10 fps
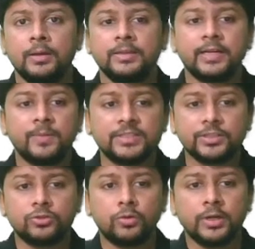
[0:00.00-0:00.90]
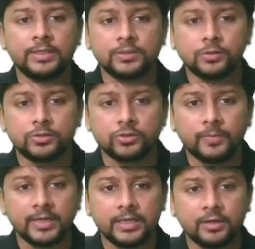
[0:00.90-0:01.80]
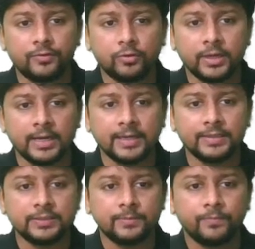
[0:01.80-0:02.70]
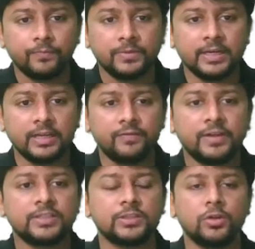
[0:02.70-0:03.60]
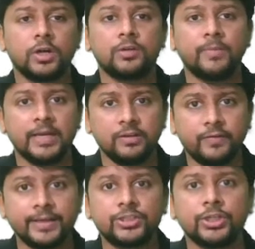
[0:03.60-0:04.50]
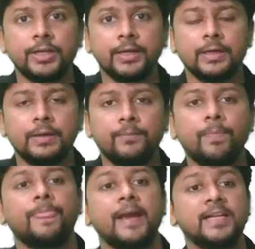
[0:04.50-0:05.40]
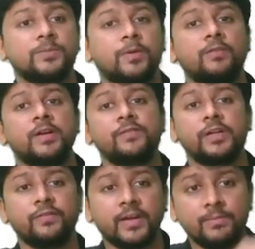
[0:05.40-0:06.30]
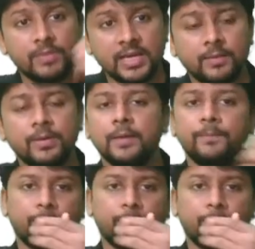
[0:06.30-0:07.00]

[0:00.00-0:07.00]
That means a student is also smart enough to realize that if it's not manufacturing as per 115 BAB,